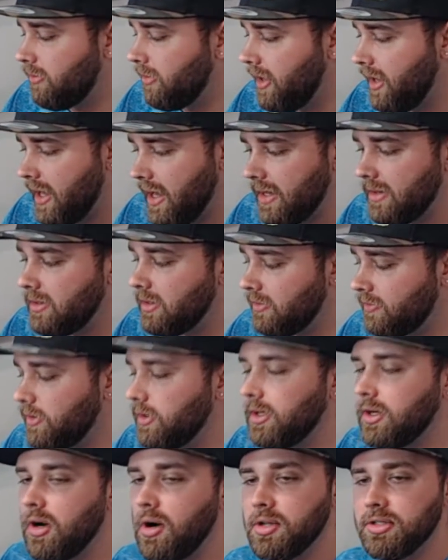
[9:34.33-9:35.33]
They add different
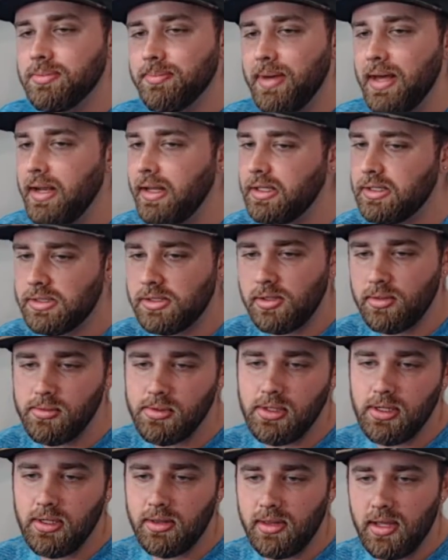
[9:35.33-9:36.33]
cosmetics to
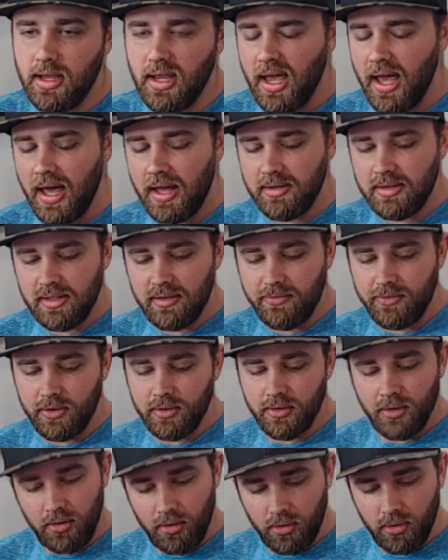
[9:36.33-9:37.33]
it. They add different
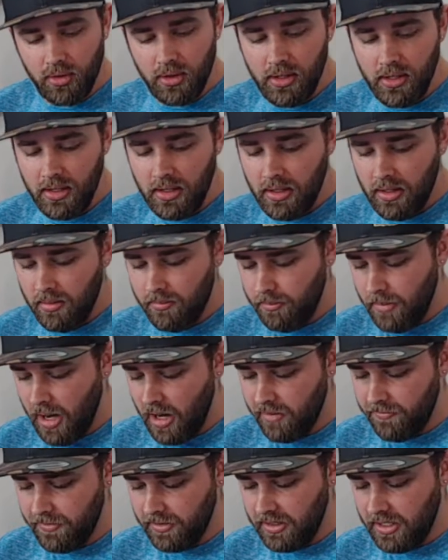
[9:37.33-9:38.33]
little
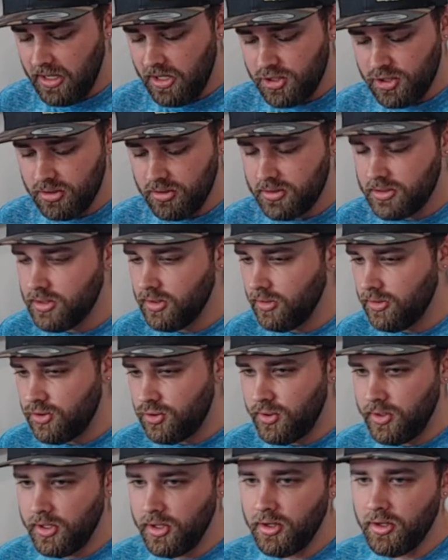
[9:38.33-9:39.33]
modifications to the
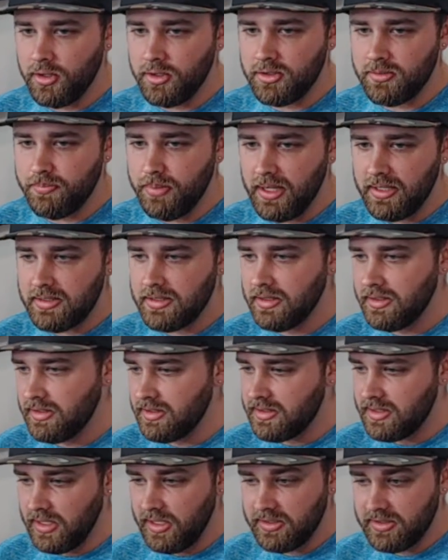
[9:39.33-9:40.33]
triggers, buttons,
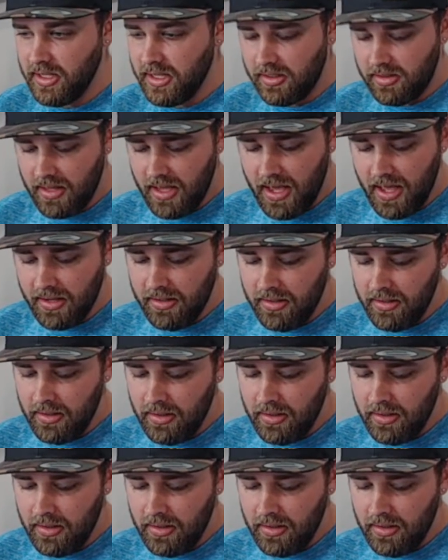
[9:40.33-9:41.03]
things like that,